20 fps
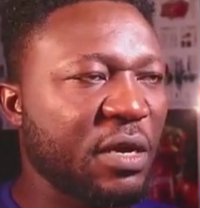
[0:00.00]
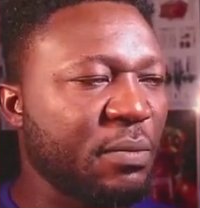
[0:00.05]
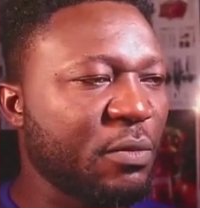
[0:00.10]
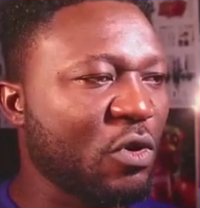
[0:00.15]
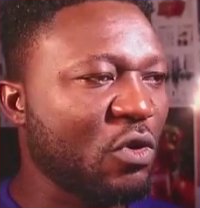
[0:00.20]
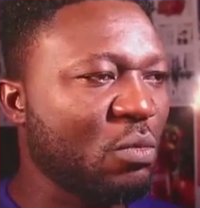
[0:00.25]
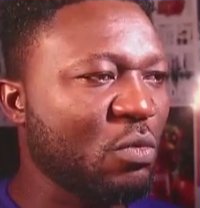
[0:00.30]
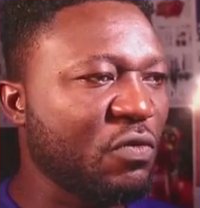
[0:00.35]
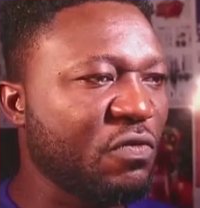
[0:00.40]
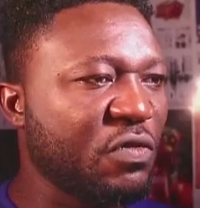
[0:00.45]
I'm
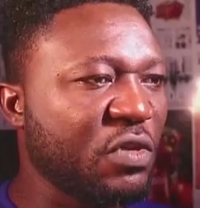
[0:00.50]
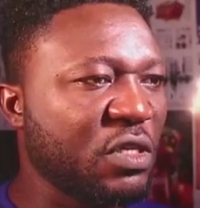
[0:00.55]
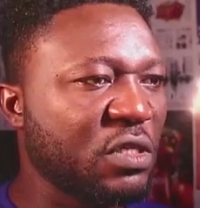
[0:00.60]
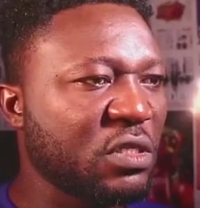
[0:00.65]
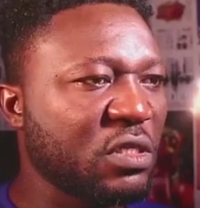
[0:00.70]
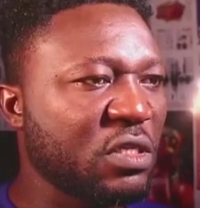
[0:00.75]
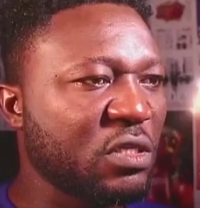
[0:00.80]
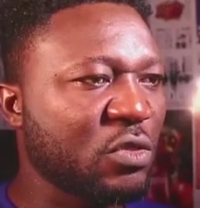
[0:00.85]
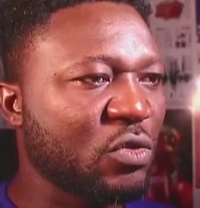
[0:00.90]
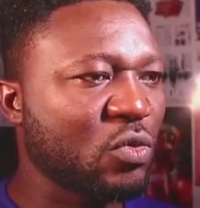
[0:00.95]
going to move
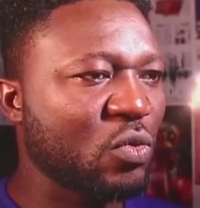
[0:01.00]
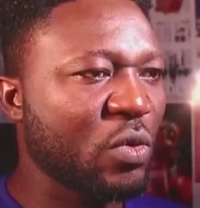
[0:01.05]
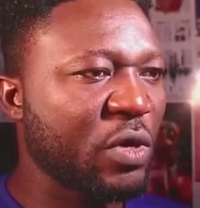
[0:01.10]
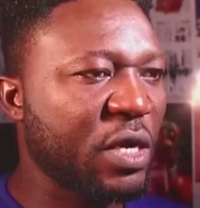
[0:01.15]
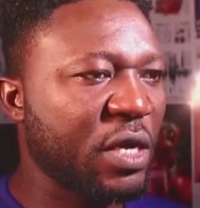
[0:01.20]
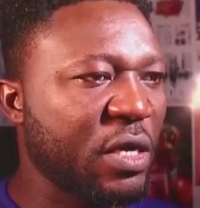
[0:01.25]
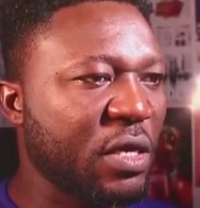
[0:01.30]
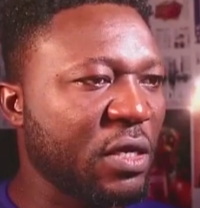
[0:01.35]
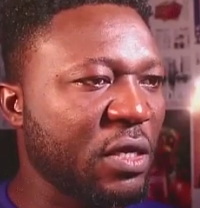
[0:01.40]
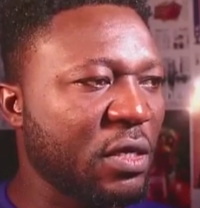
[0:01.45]
this
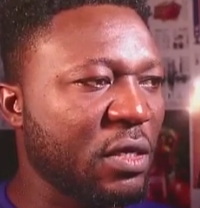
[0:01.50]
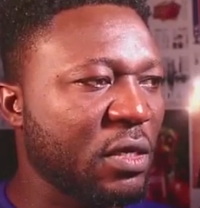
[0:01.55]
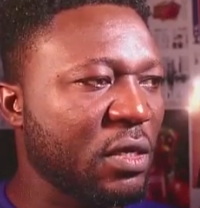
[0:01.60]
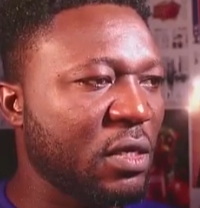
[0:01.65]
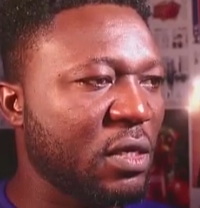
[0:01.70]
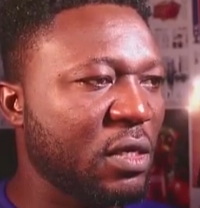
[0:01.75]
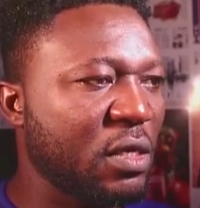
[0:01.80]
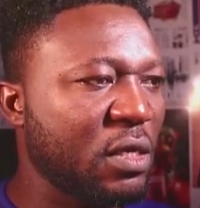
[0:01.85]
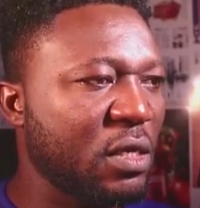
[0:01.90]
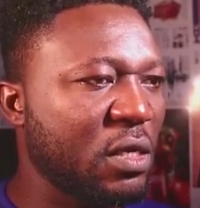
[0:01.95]
way,
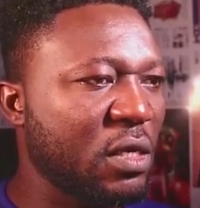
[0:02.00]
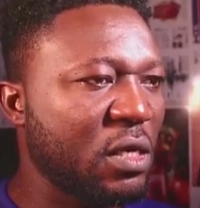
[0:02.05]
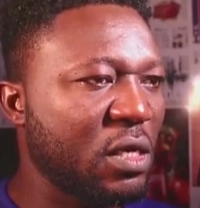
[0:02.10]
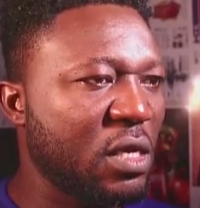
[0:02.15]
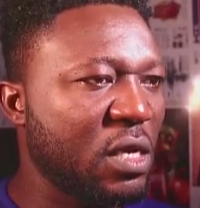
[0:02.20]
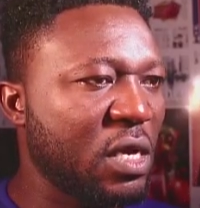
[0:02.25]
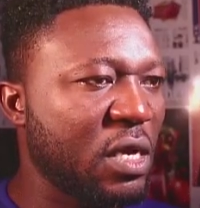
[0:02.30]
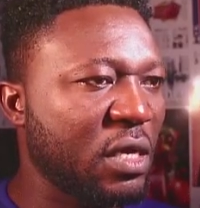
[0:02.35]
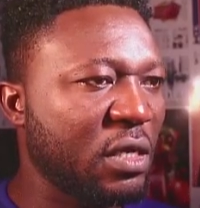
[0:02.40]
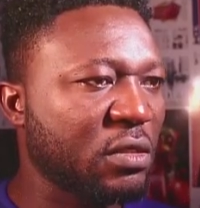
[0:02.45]

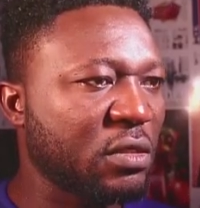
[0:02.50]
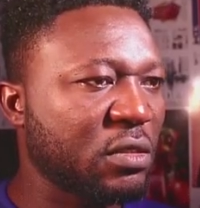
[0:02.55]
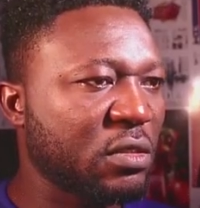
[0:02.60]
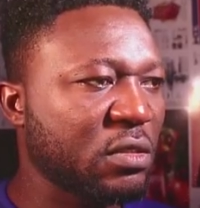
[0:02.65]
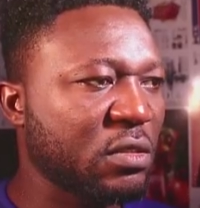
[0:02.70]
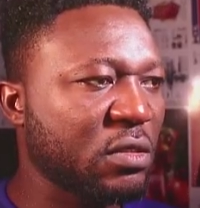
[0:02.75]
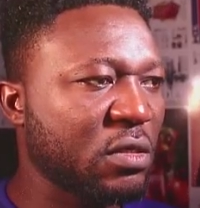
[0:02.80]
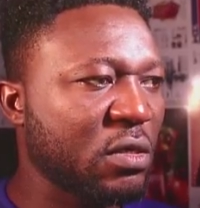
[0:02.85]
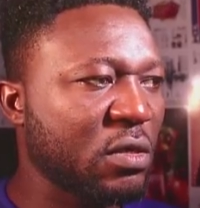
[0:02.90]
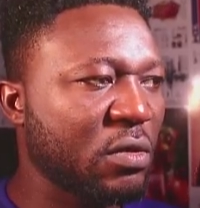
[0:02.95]
like
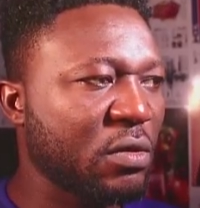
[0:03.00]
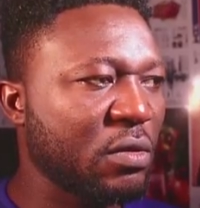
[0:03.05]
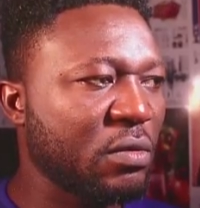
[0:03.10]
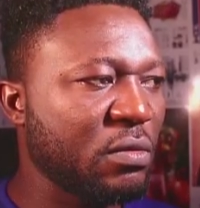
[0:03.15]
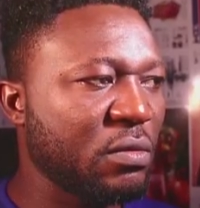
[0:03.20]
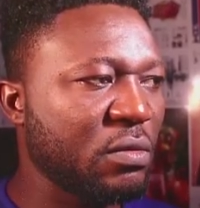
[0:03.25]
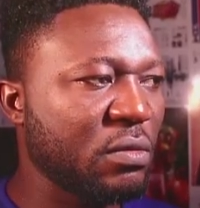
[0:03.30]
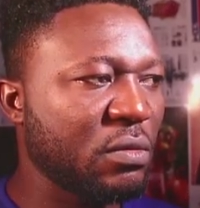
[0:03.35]
so.